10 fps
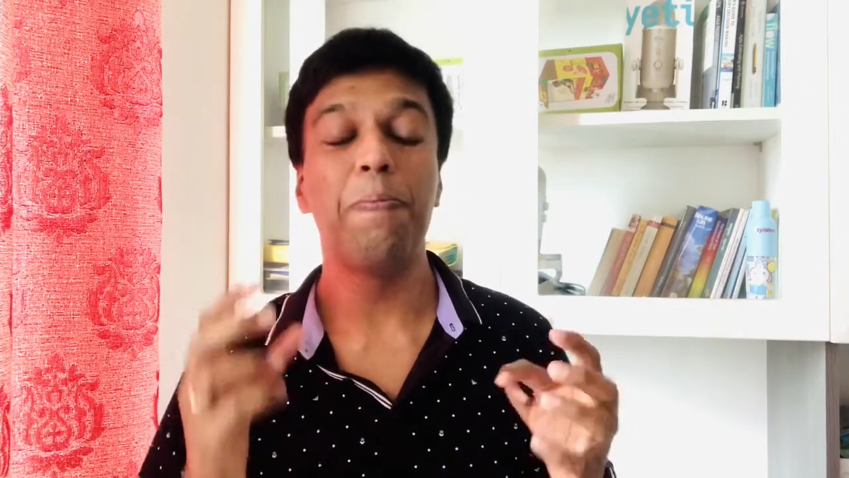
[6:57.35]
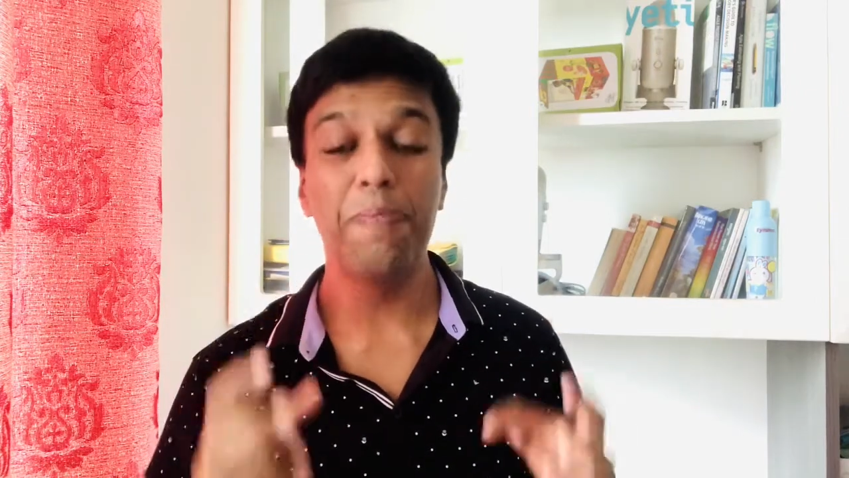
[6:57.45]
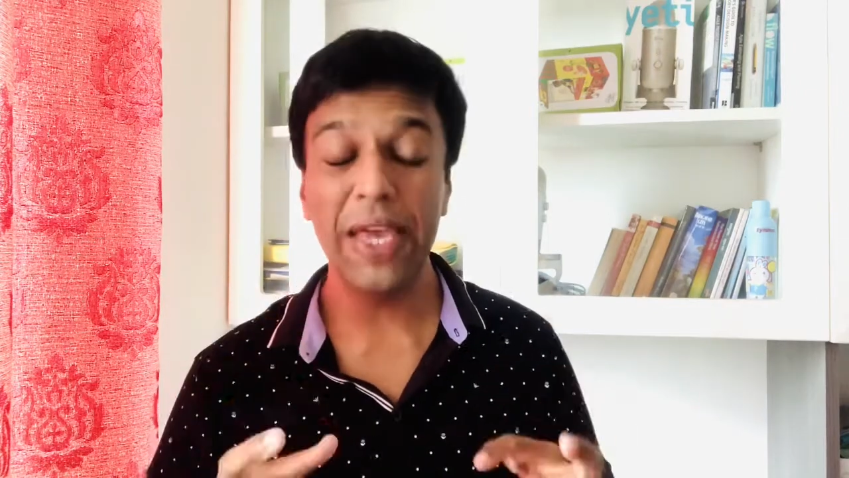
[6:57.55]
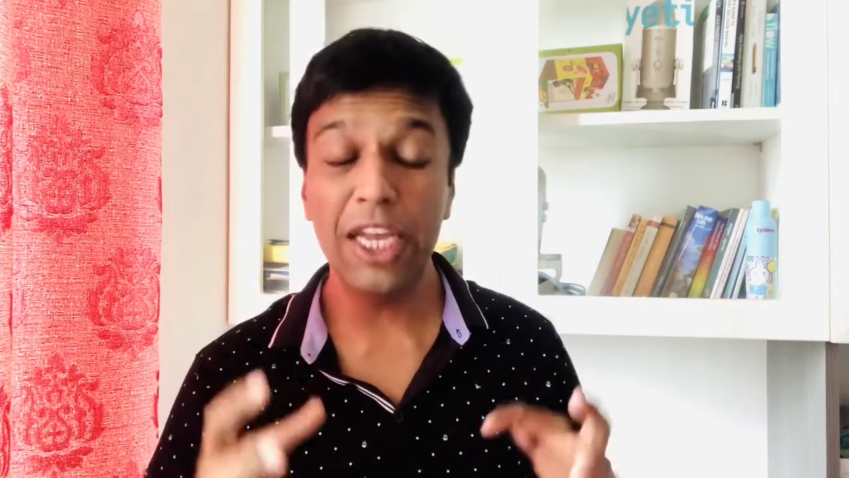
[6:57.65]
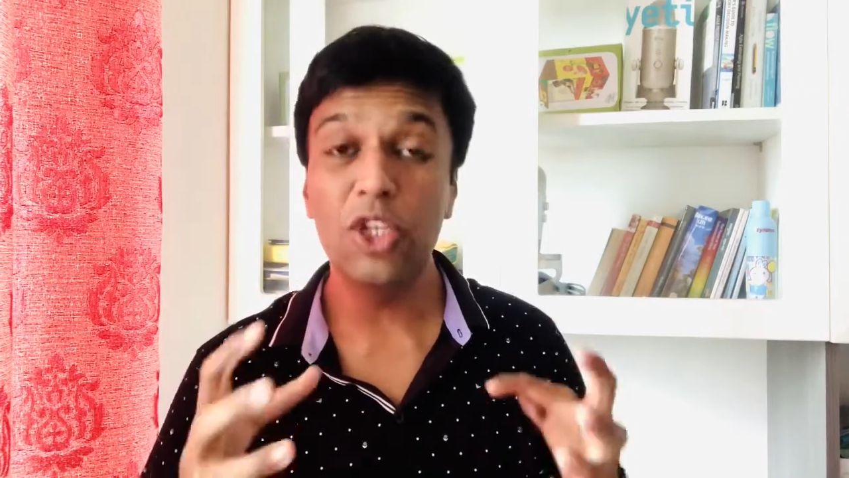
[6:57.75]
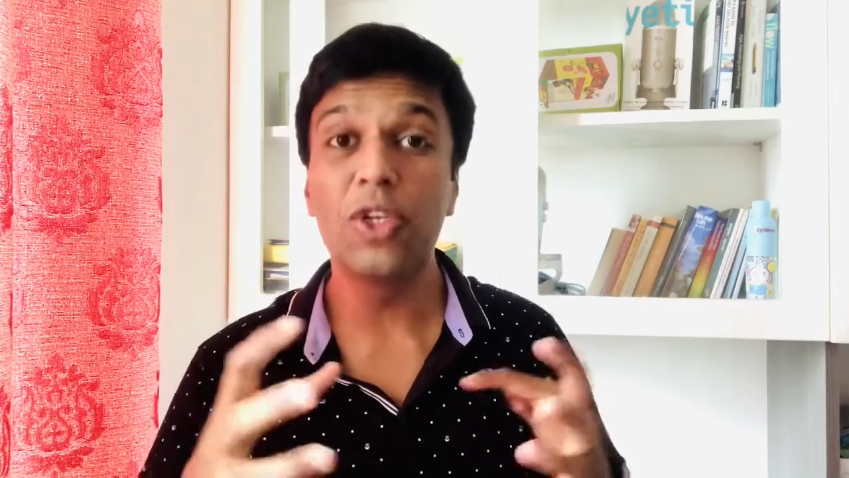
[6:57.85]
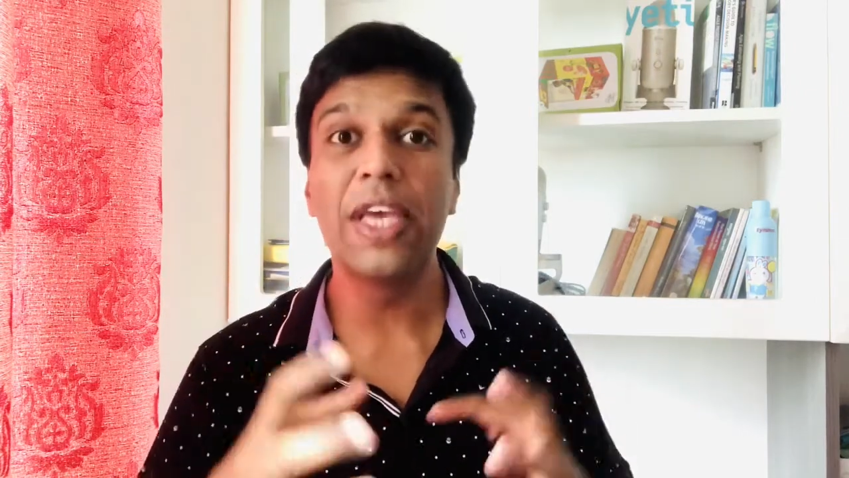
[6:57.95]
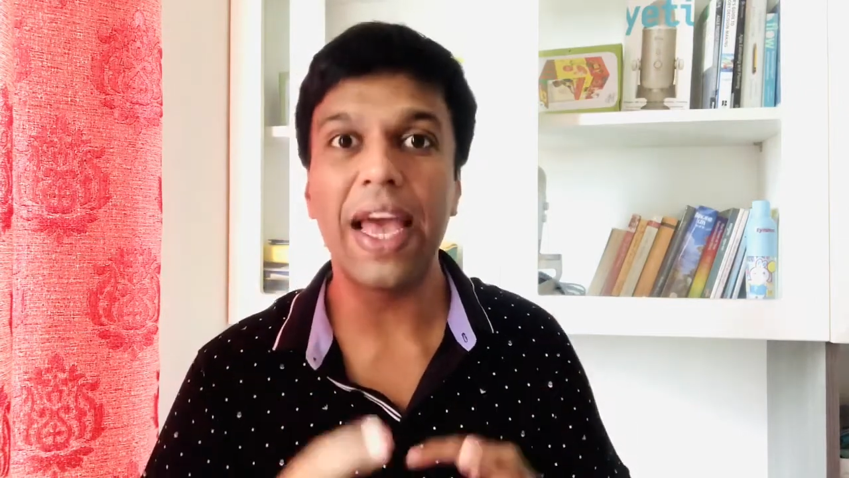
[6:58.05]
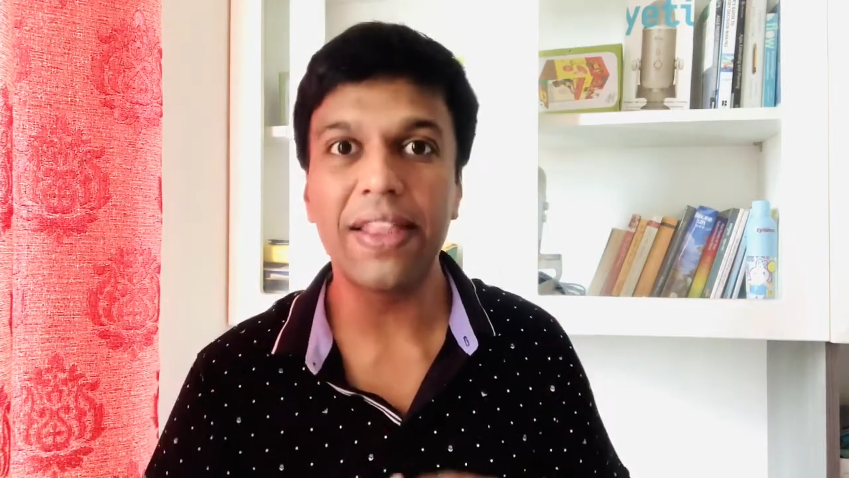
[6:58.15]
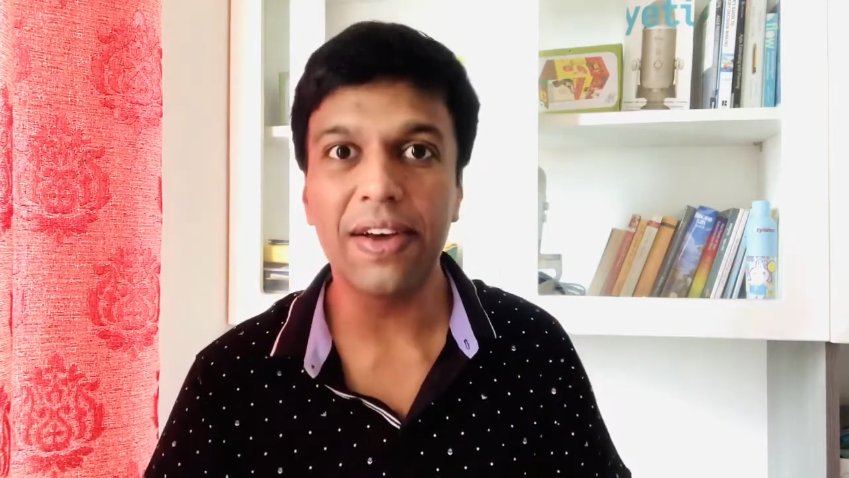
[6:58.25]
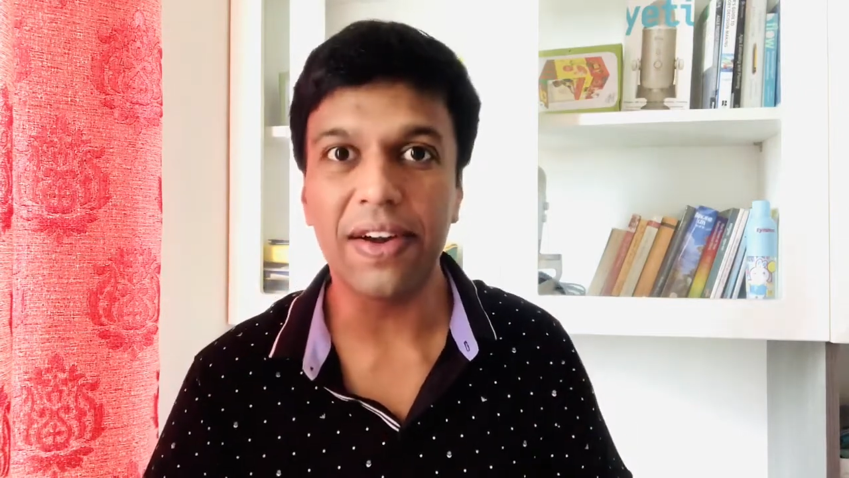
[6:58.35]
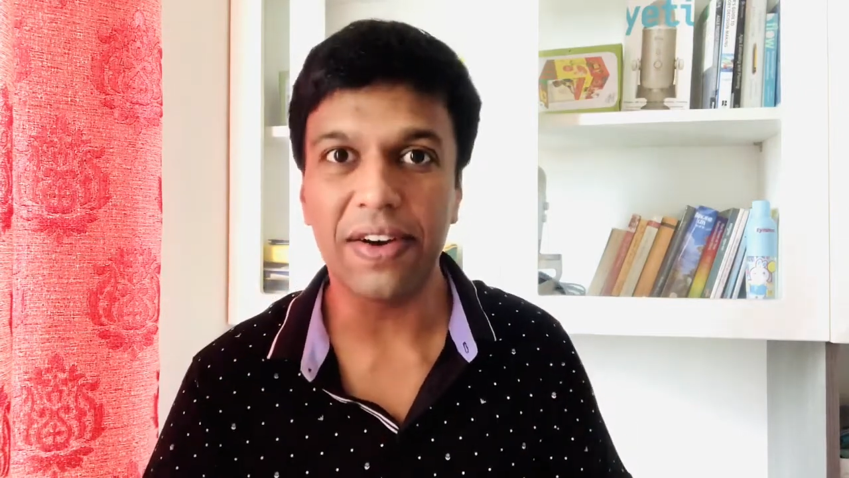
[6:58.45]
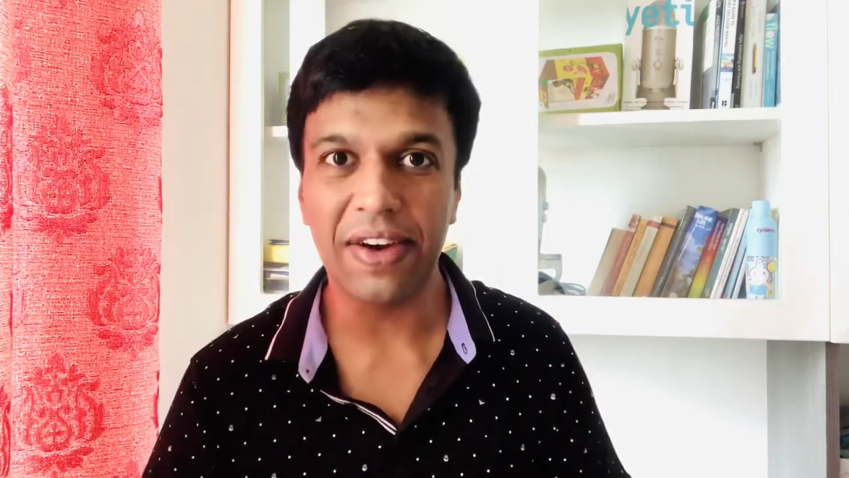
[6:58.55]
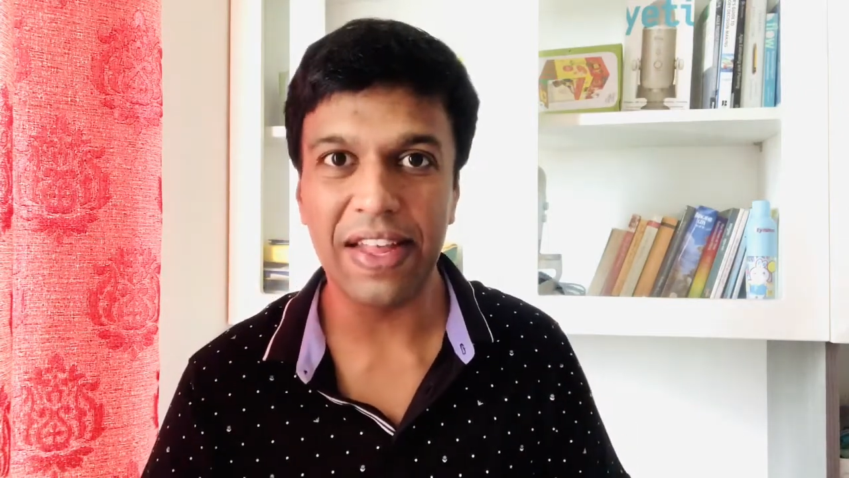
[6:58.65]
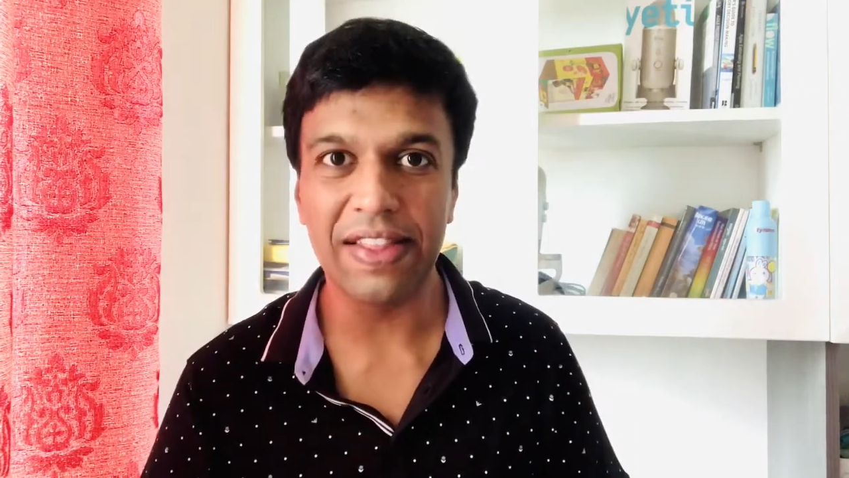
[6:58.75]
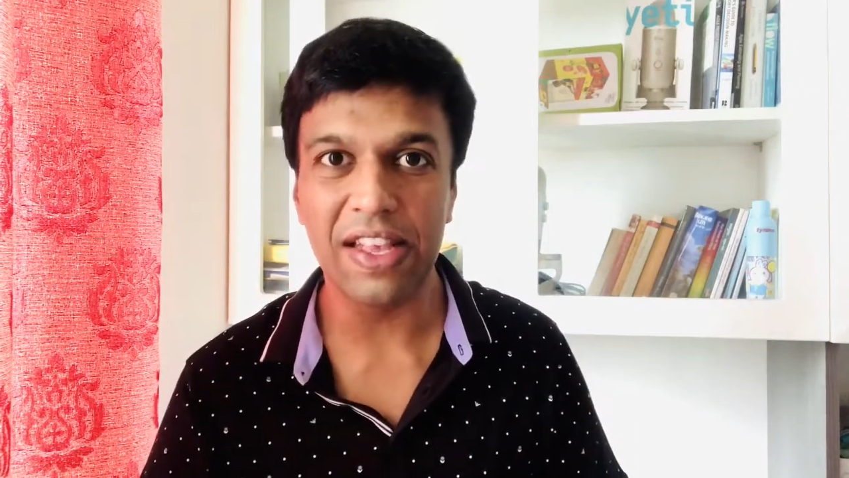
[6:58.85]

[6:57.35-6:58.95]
be together in